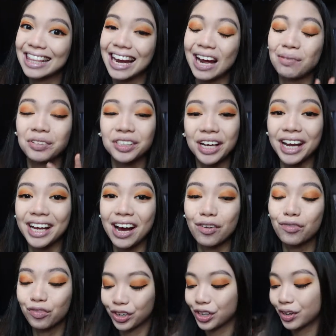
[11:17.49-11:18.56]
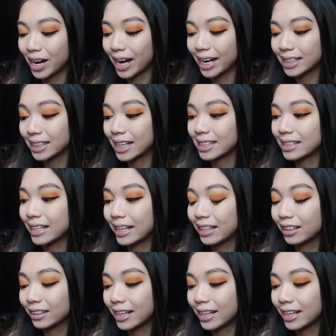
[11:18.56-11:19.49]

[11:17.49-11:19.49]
that I'm trying out for you guys is the